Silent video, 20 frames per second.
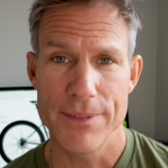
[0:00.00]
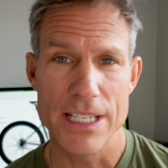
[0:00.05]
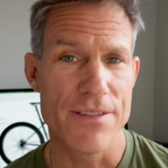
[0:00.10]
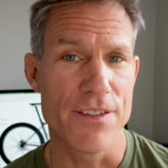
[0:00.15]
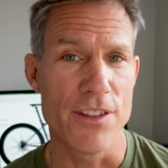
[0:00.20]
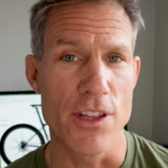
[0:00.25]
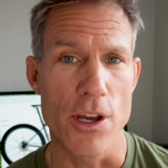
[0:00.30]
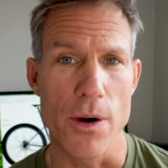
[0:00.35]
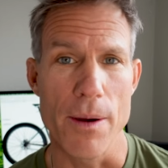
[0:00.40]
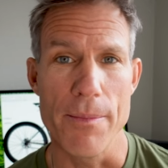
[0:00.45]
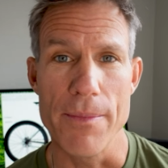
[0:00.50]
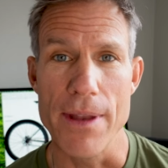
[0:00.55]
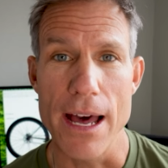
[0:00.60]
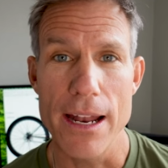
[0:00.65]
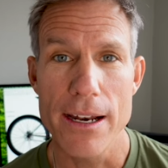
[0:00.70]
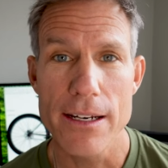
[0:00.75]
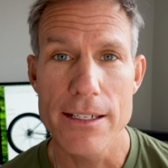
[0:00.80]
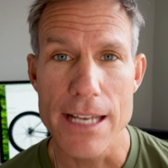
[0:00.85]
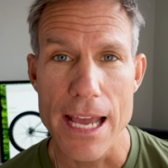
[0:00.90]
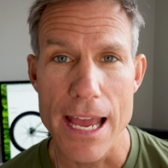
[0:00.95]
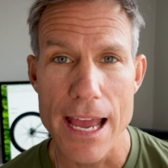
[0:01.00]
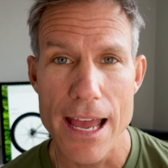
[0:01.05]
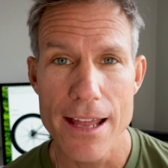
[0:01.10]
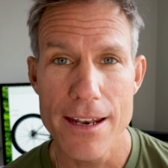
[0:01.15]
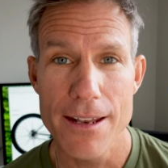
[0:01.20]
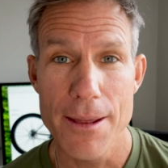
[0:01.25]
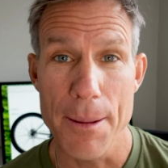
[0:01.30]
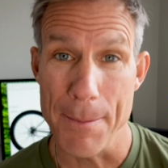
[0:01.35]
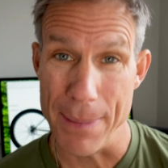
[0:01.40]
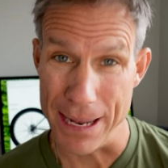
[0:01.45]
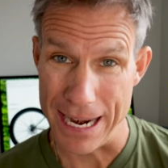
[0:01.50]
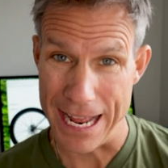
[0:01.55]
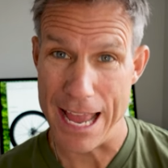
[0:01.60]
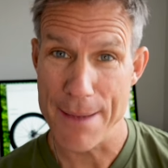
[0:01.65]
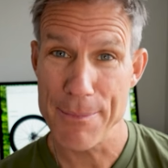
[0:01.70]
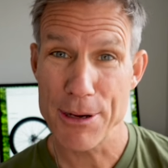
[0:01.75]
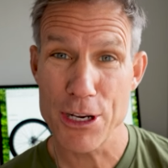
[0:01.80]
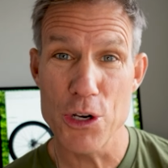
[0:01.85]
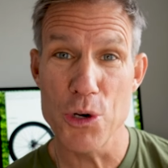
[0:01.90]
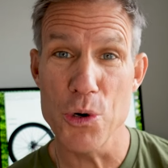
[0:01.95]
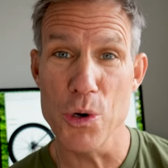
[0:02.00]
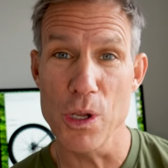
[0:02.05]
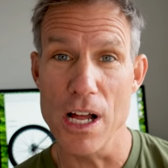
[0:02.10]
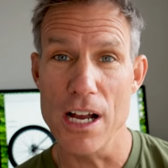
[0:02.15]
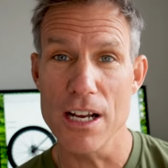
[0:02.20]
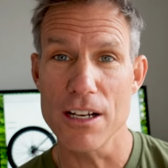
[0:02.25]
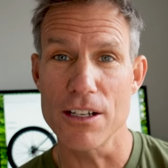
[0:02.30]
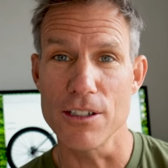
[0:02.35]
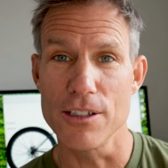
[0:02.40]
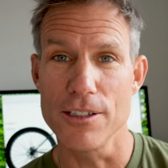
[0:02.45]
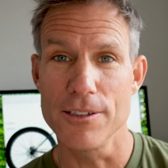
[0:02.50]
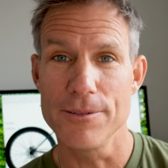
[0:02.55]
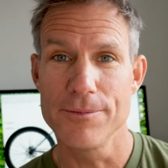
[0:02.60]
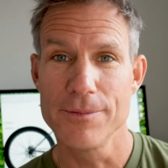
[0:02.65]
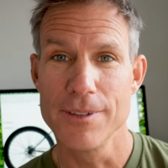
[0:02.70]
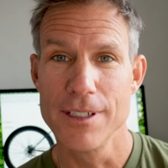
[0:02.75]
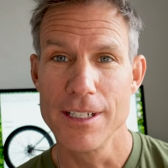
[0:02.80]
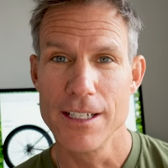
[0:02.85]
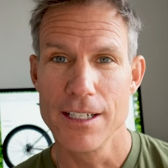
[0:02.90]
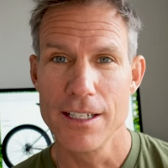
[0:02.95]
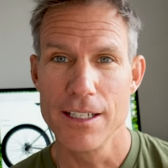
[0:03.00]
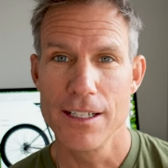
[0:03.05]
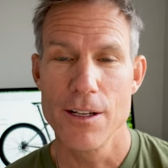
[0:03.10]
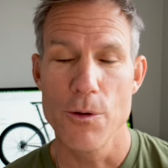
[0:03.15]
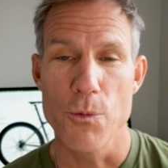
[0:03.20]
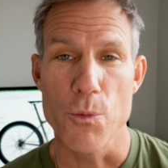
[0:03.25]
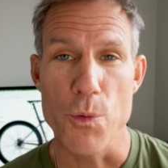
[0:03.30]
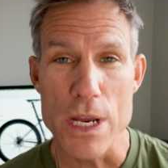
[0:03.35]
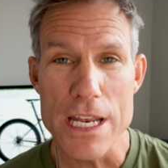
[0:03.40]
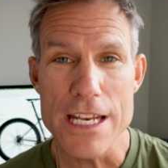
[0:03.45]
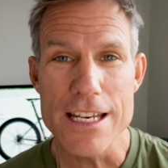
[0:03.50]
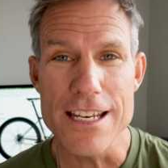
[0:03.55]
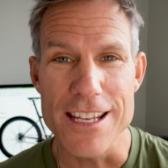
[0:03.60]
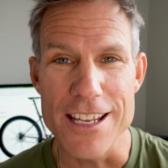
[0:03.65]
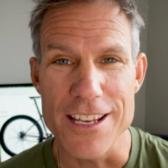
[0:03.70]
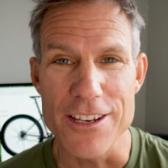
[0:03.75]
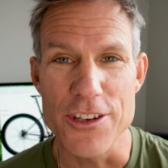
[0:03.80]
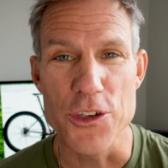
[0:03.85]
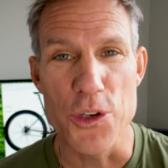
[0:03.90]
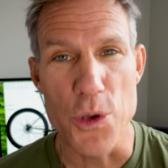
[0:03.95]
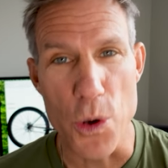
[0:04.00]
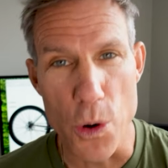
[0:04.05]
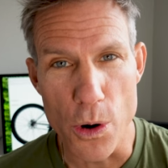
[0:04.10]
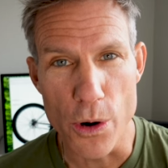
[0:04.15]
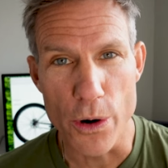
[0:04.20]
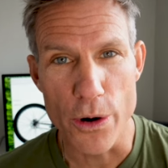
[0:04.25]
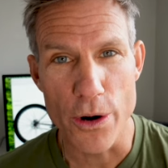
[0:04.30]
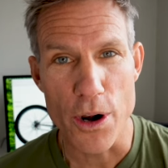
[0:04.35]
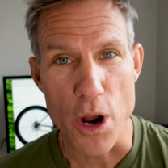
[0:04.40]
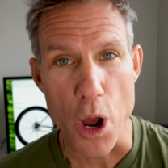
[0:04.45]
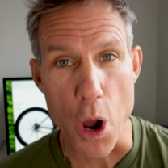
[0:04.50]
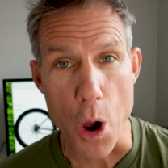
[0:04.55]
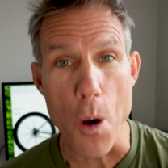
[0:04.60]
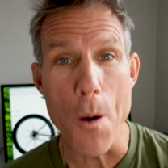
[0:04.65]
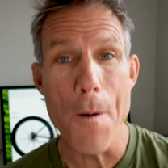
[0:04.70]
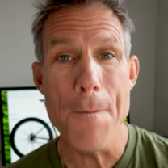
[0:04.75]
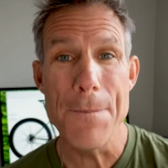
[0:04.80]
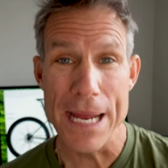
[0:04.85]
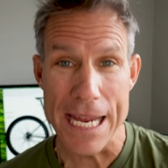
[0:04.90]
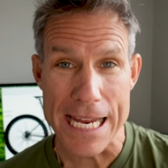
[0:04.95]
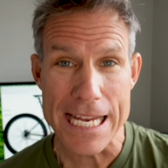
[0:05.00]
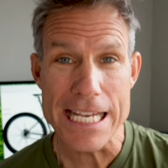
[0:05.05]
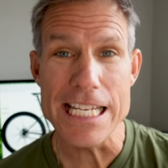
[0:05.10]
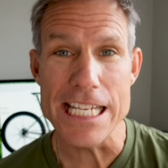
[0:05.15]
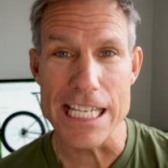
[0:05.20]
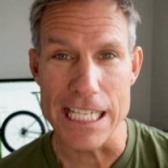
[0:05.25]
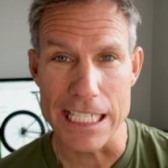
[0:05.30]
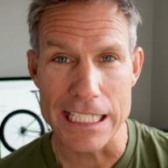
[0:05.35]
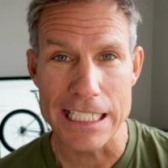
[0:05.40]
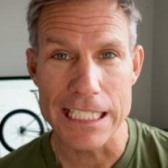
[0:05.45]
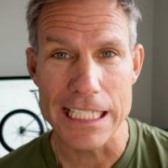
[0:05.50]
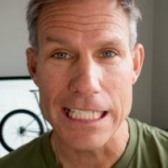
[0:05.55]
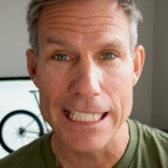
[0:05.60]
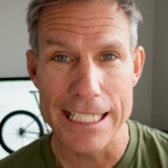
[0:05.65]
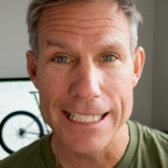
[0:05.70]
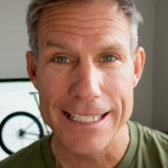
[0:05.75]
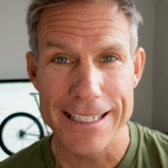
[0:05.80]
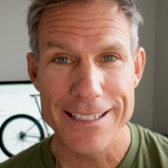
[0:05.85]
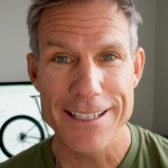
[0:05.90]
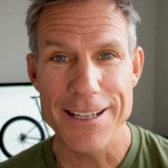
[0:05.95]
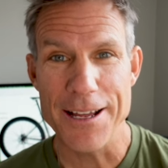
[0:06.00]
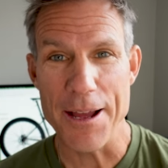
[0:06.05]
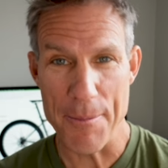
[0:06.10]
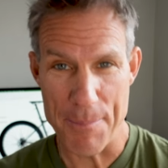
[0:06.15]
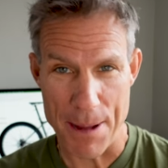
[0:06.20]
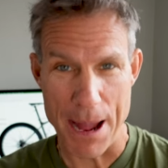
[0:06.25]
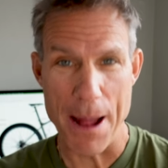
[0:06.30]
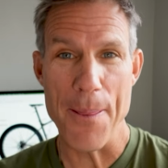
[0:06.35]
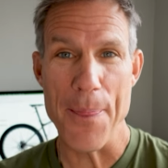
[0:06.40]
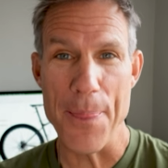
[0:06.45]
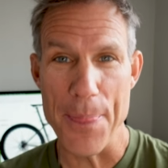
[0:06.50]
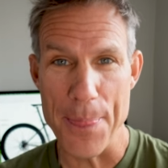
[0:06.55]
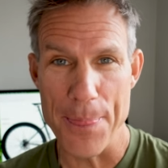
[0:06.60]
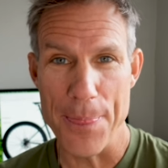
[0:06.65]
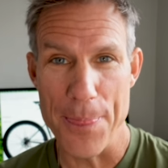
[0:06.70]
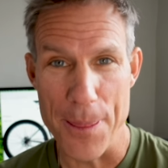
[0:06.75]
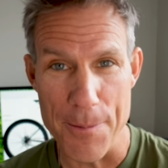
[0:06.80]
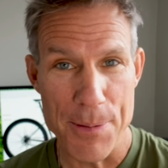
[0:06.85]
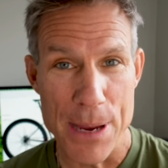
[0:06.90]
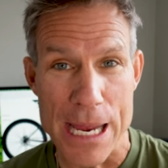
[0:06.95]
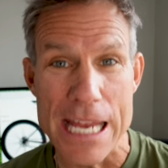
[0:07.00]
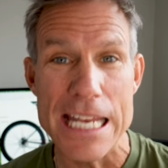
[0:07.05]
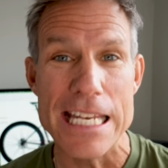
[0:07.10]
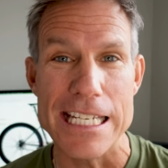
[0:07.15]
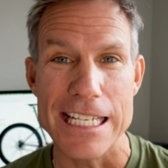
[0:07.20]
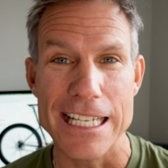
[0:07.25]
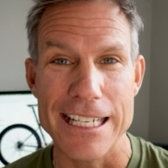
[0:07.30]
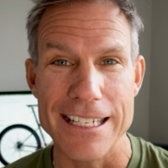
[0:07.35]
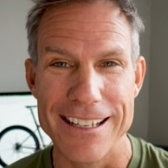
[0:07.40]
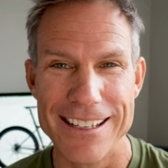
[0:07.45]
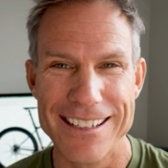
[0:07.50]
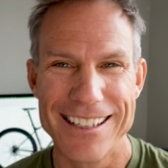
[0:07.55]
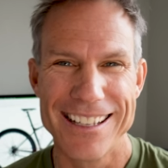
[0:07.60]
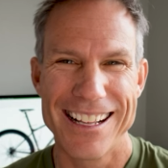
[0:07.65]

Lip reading: Even though I'm not a dad, but I am a cool uncle. We need your opinion about the pinion.